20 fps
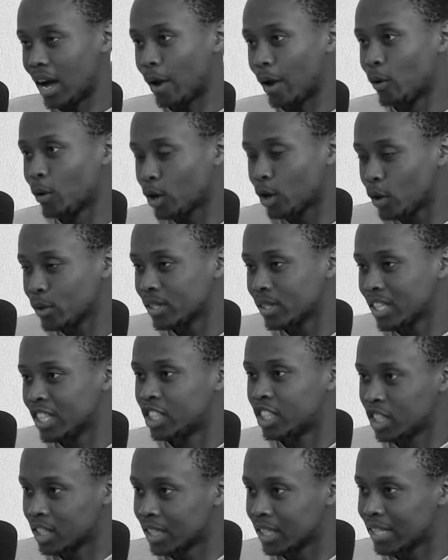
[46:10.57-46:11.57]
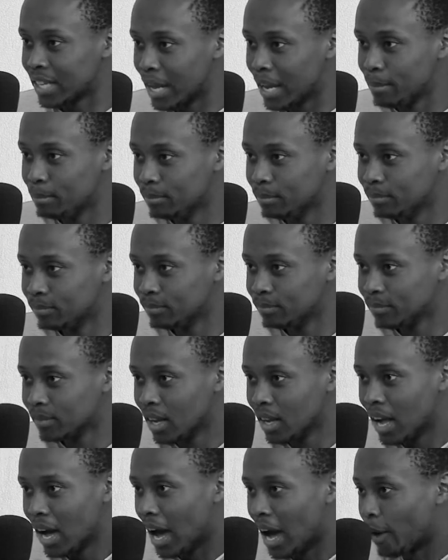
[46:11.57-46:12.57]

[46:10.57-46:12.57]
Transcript: I don't close it in Jesus' name. Yeah.